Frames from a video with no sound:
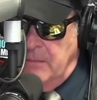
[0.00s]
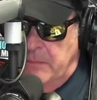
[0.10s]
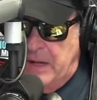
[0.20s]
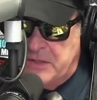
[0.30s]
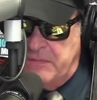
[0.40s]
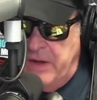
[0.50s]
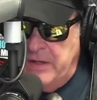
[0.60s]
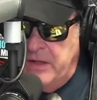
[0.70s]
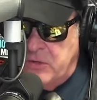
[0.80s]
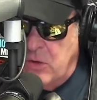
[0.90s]

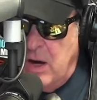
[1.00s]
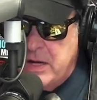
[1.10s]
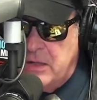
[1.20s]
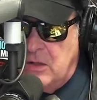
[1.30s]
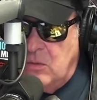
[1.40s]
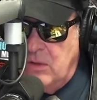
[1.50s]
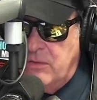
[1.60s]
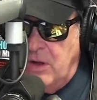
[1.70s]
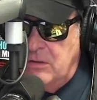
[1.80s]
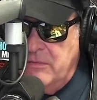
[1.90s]
Pennsylvania Triangle, where
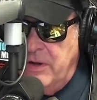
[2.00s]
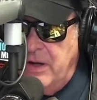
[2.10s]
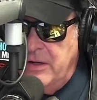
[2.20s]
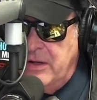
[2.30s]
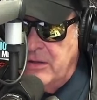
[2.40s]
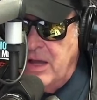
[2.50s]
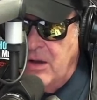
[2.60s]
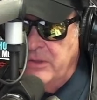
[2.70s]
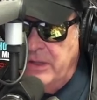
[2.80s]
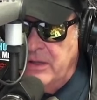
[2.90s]
Vulcanvania
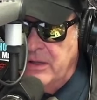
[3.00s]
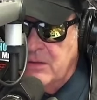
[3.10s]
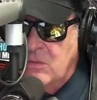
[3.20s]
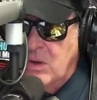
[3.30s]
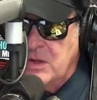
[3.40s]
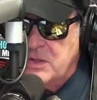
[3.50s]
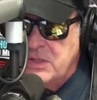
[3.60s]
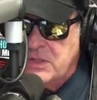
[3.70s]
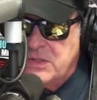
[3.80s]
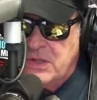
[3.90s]
County was,
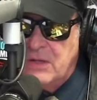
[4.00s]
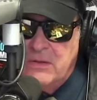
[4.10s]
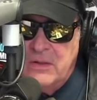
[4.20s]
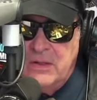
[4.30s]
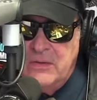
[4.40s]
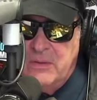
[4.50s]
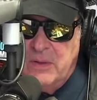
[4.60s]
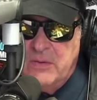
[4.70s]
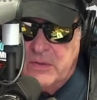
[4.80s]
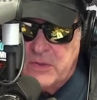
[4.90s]
is
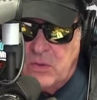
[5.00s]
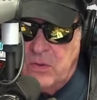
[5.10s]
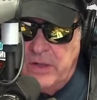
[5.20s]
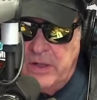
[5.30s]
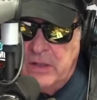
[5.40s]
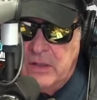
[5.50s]
in the story,